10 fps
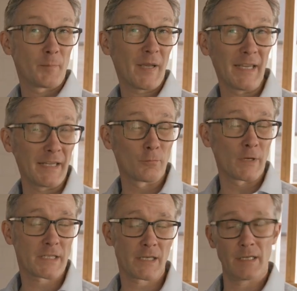peated
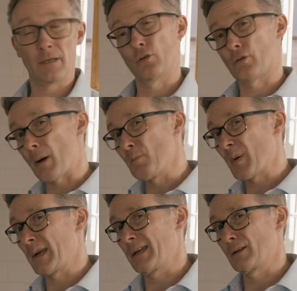whiskey or
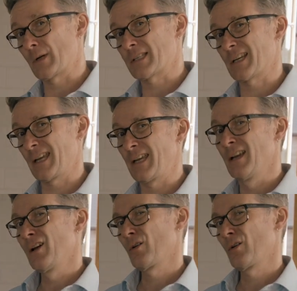unpeated whiskey,